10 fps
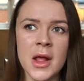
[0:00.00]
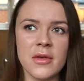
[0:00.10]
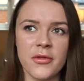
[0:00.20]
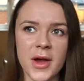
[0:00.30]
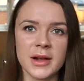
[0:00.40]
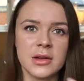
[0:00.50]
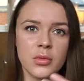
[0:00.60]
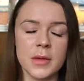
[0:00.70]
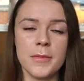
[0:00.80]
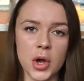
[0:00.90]
the fact that
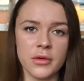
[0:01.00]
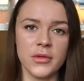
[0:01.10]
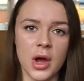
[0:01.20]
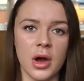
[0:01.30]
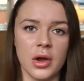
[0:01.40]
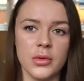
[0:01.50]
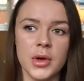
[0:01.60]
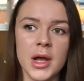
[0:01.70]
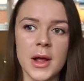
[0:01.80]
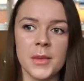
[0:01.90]
we both
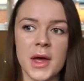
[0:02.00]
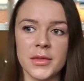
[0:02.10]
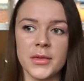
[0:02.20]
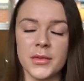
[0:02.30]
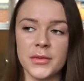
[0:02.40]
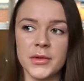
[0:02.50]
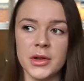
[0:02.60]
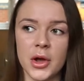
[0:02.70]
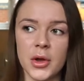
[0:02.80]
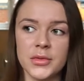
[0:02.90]
know that
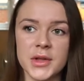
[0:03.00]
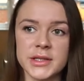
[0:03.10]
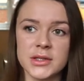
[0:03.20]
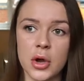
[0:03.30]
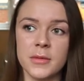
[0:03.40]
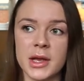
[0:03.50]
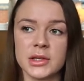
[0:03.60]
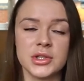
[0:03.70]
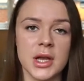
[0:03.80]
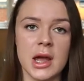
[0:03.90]
you know this time
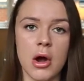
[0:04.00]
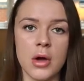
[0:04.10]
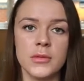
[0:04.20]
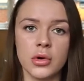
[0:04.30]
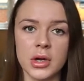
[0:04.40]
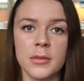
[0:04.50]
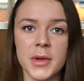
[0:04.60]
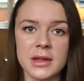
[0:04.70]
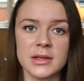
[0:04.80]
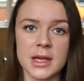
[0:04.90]
next year I'm not going to
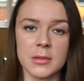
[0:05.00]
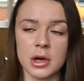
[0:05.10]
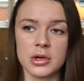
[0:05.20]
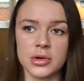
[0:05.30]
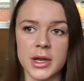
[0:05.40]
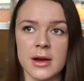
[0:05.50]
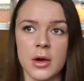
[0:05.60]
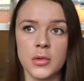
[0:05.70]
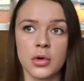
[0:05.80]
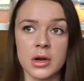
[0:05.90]
be in the same country and
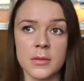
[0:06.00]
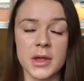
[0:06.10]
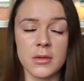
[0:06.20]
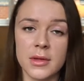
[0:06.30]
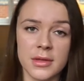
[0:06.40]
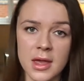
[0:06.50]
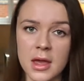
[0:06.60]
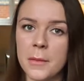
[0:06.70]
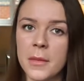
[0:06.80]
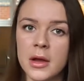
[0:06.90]
I'm not going to be with
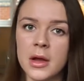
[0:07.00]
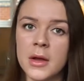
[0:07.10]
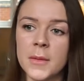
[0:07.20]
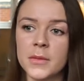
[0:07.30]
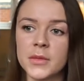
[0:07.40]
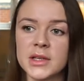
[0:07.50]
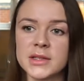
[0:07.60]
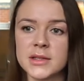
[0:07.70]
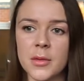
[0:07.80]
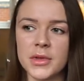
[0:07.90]
him
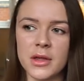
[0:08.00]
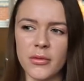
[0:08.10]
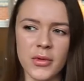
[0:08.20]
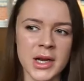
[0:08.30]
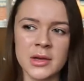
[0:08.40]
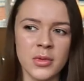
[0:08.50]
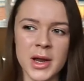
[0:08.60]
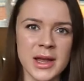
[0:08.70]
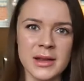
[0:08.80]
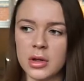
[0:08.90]
is something really
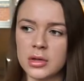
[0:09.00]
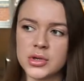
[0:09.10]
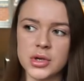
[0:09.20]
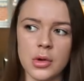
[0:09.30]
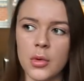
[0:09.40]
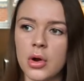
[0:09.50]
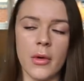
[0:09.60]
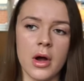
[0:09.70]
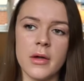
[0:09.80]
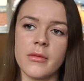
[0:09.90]
weird. Do you know what?
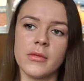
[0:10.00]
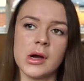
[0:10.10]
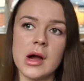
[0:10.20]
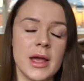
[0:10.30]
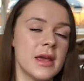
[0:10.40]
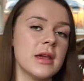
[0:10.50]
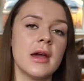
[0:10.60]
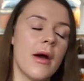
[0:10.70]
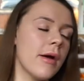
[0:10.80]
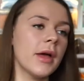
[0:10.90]
I
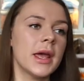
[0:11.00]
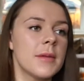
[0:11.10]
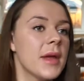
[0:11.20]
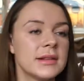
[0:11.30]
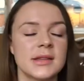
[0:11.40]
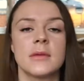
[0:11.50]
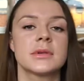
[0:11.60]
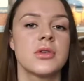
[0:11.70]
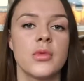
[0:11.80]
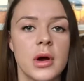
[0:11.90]
he he means the
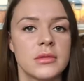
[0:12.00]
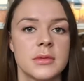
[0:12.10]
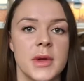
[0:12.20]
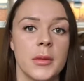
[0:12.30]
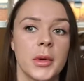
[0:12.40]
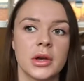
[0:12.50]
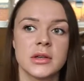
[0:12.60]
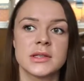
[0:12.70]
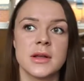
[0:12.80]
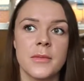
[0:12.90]
absolute world to me
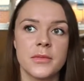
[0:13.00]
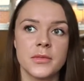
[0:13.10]
because